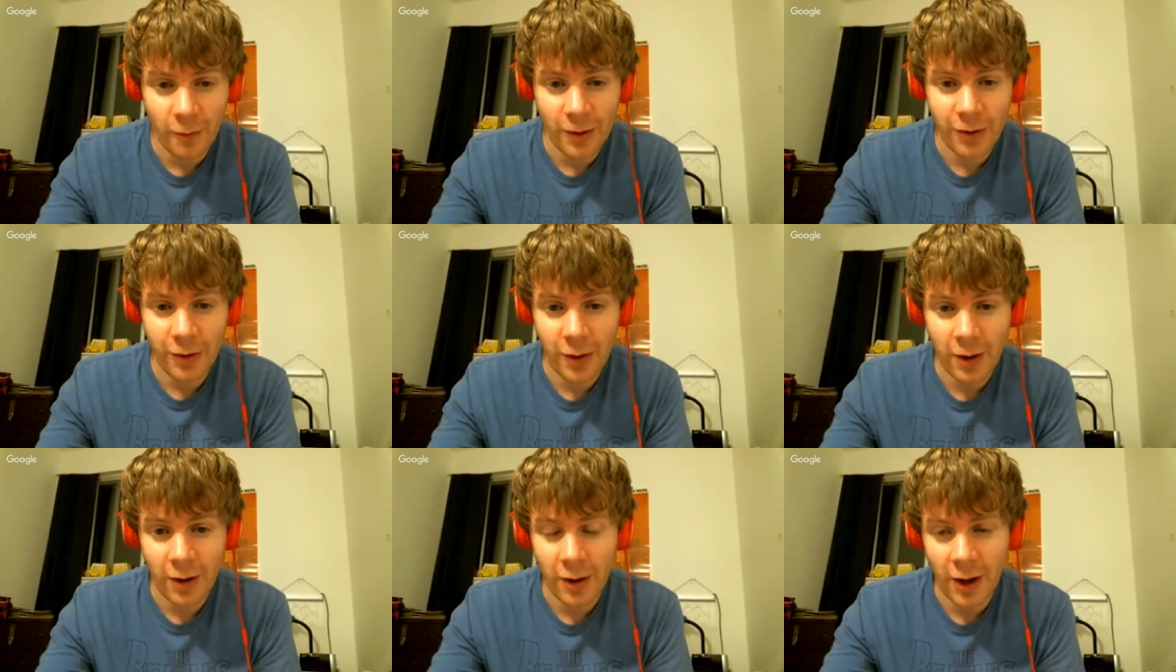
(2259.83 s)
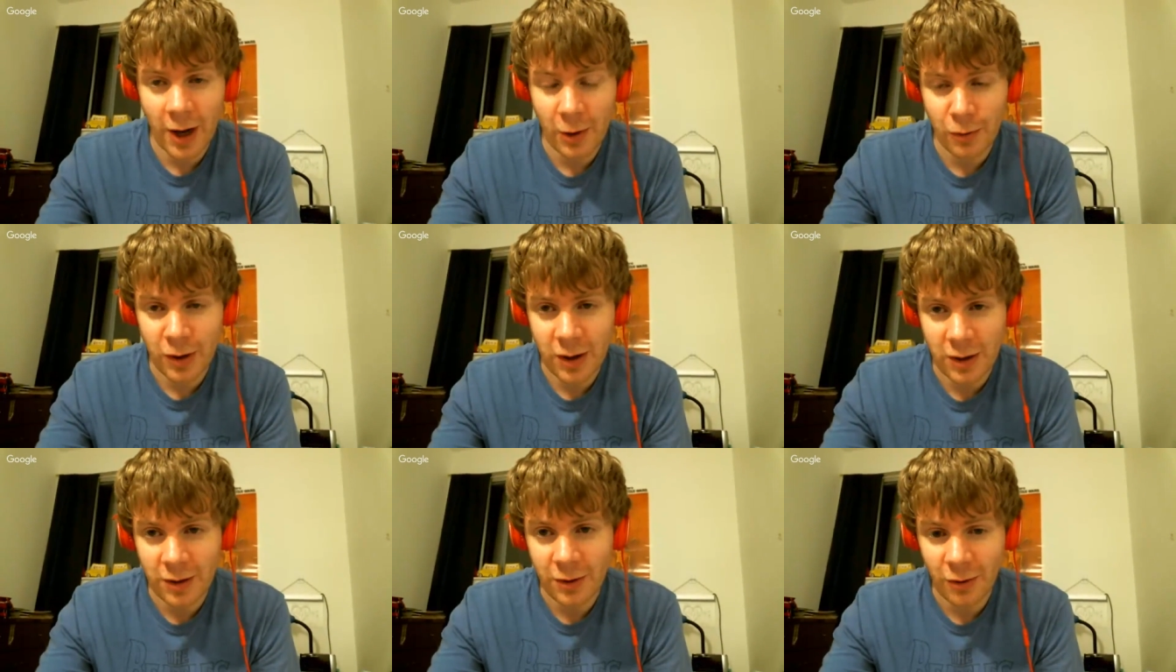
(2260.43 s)
drive with
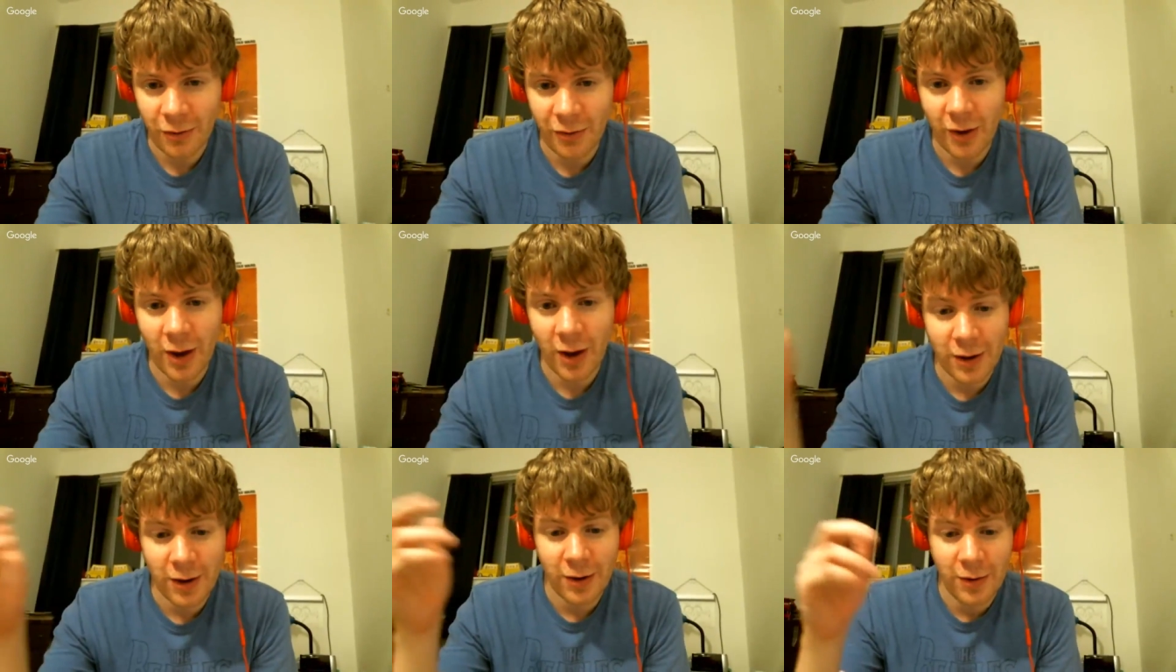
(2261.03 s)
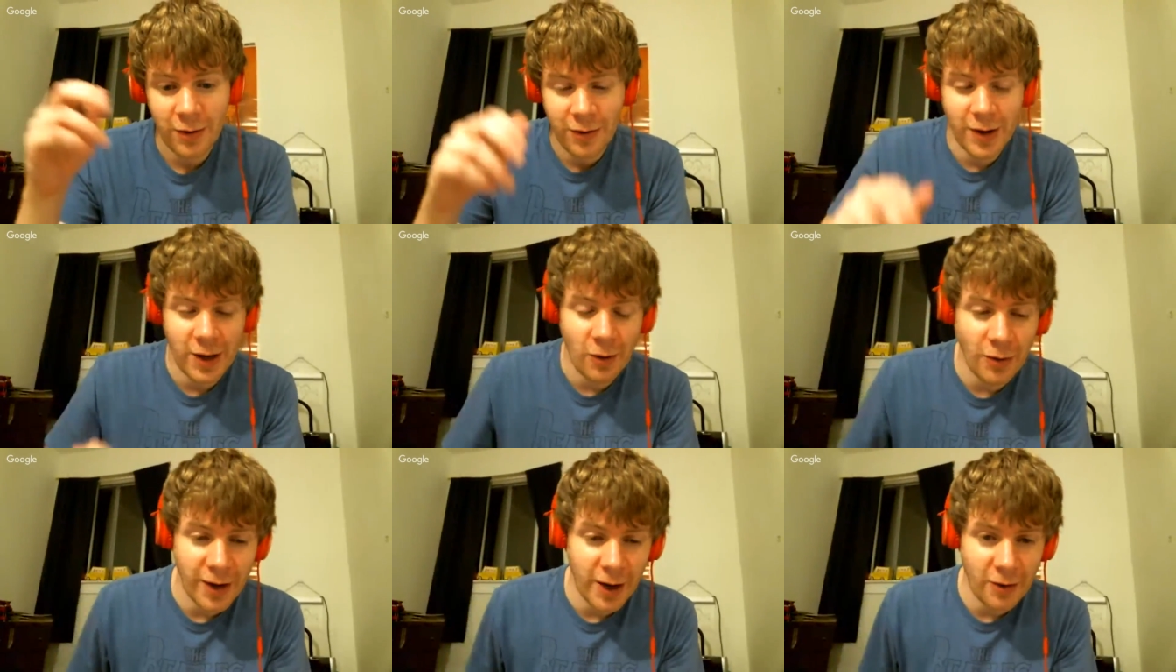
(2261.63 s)
Irene and her son,
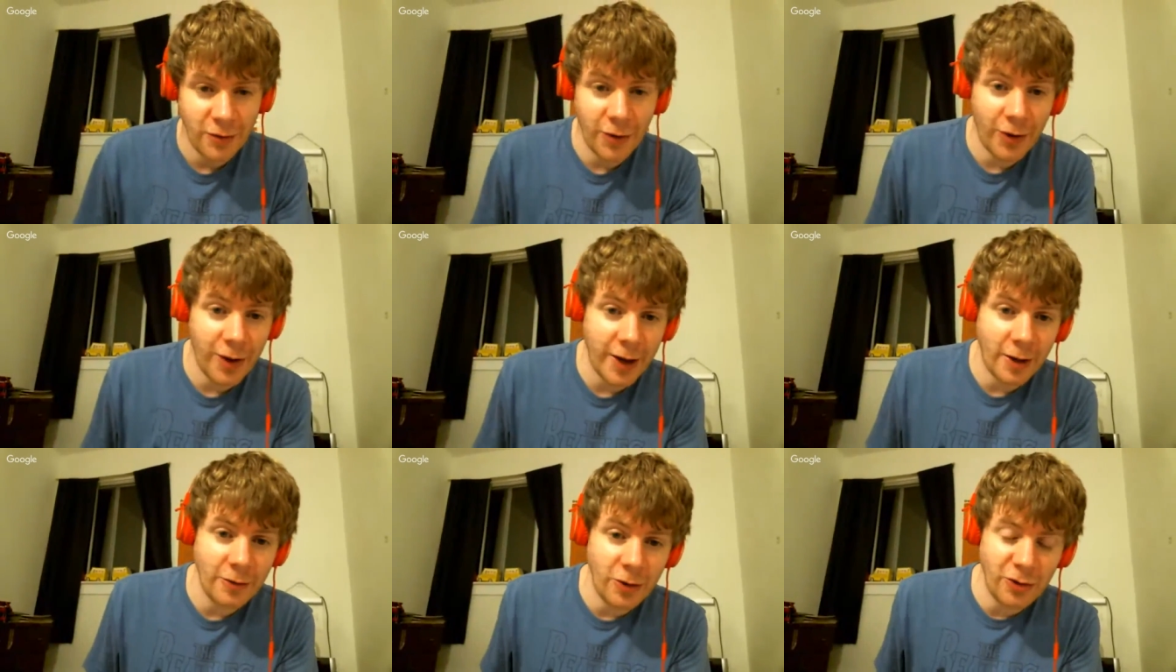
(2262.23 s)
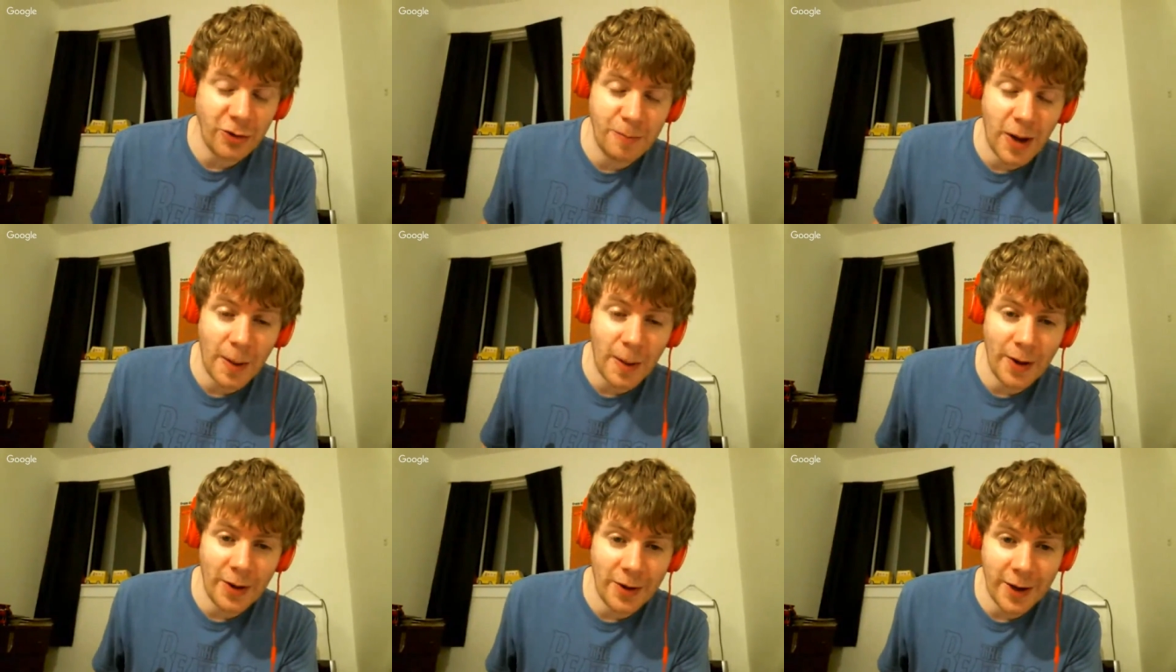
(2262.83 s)
and they go down to a little
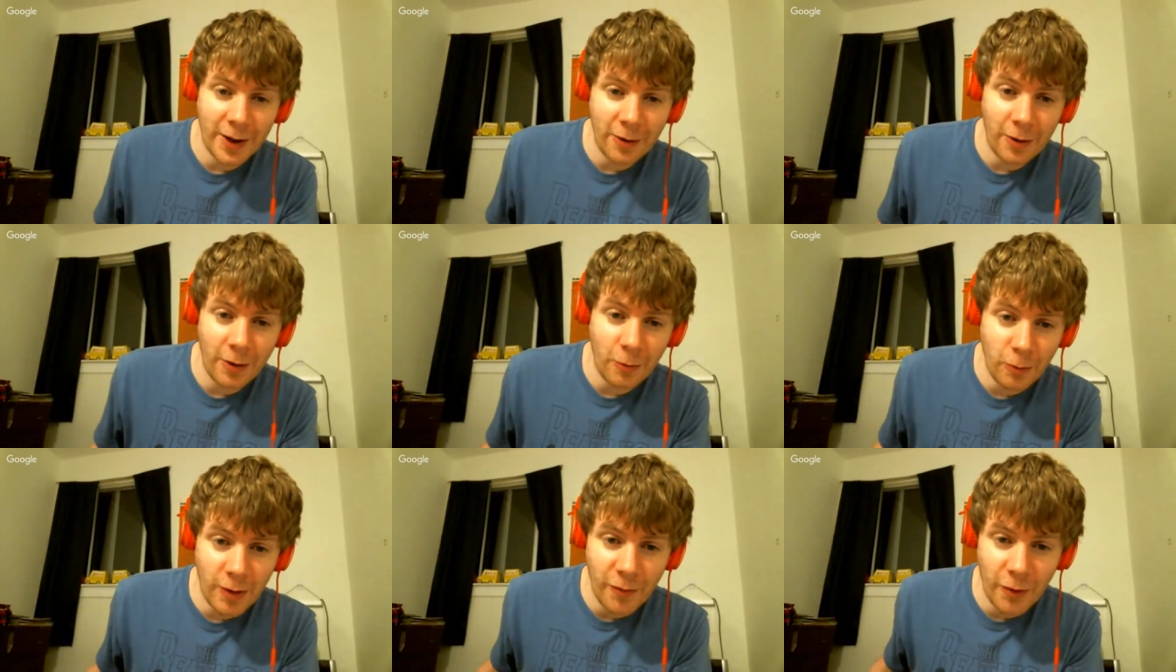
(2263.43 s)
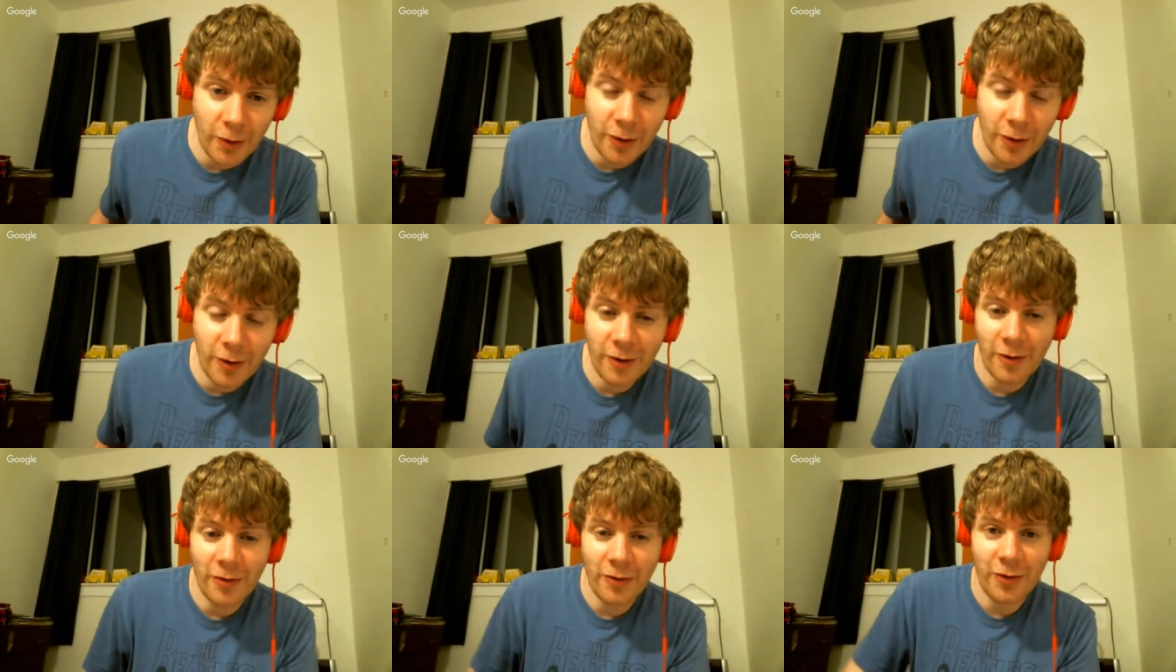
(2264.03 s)
spot by a
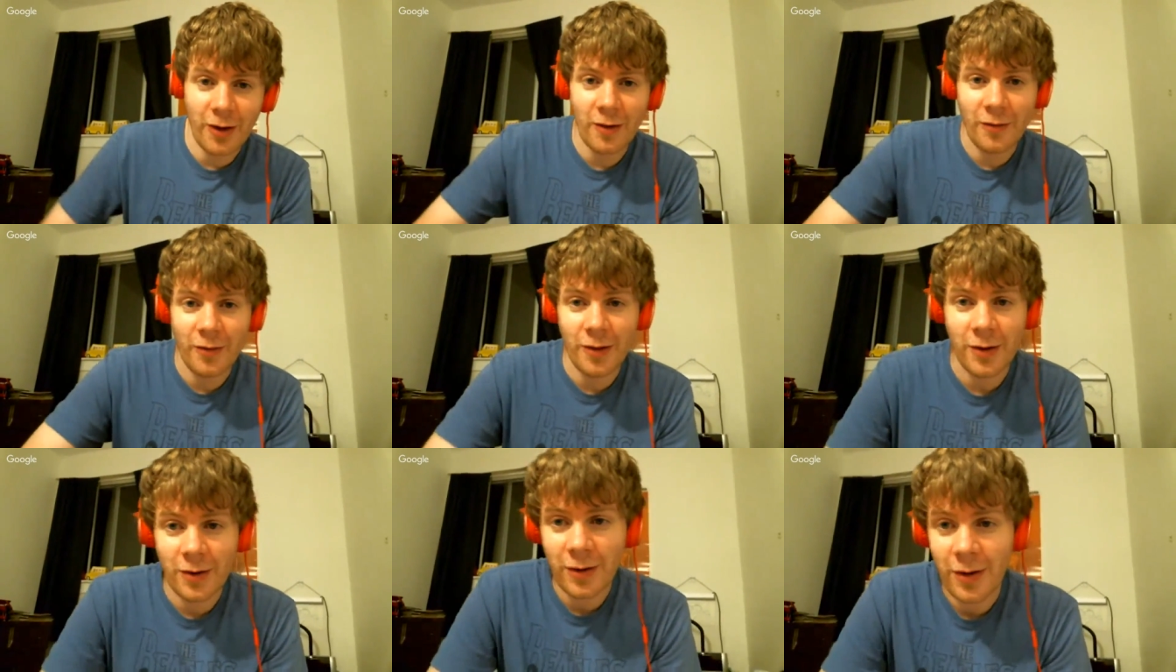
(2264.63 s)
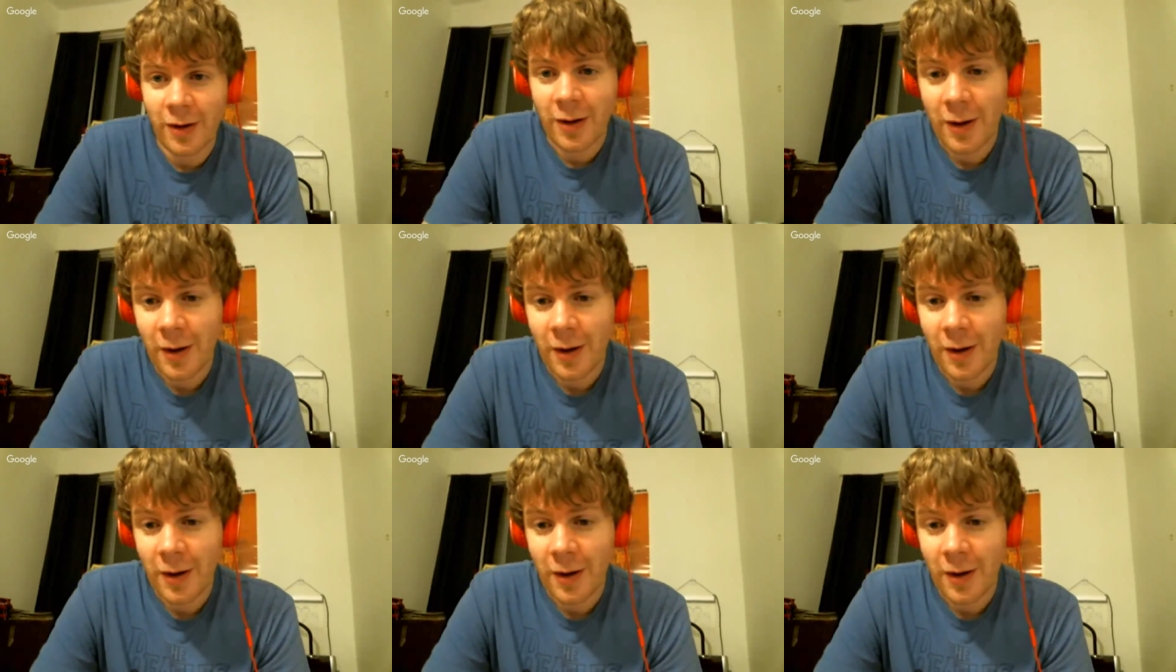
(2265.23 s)
river and stuff, and